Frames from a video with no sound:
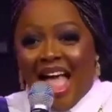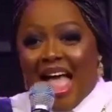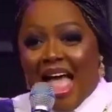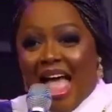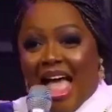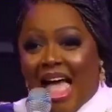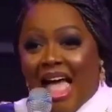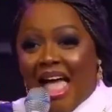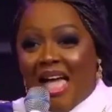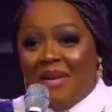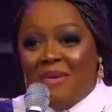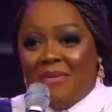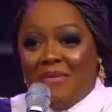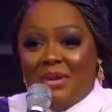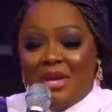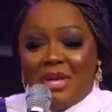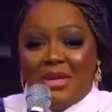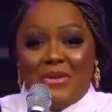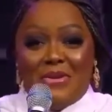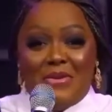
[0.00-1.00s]
I
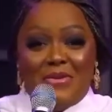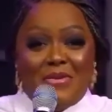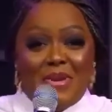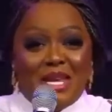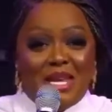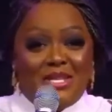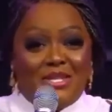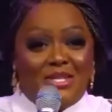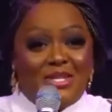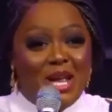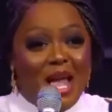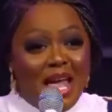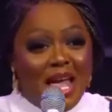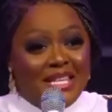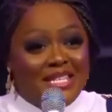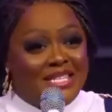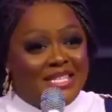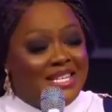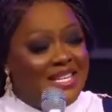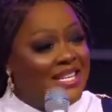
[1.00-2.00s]
will
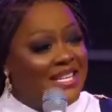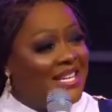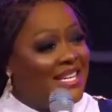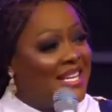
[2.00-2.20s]
rejoice.